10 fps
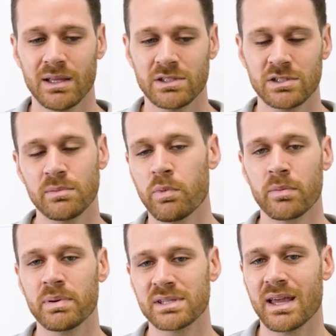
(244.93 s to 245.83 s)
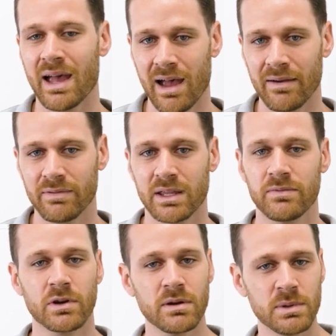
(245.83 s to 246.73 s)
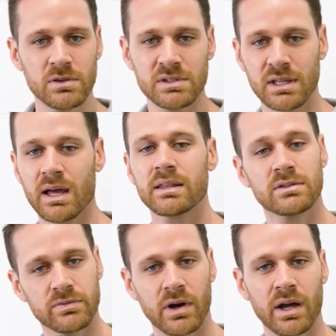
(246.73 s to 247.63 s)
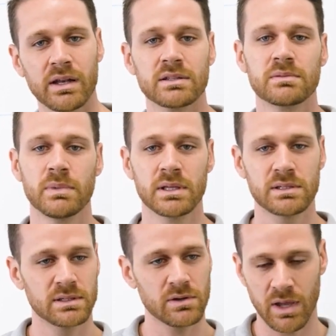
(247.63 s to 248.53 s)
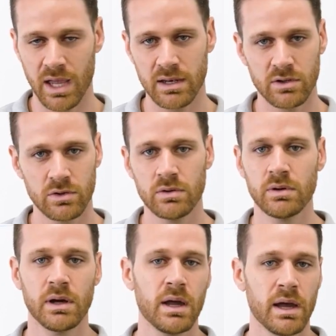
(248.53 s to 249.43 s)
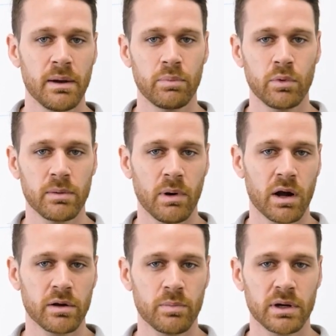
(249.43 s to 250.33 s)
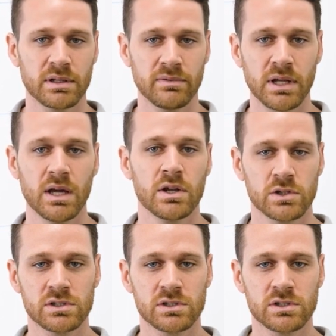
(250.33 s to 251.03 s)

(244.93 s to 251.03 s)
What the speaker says: it's just an important piece to have. Like, if you're going to be using that, that's fine. It's okay to do employee monitoring productivity.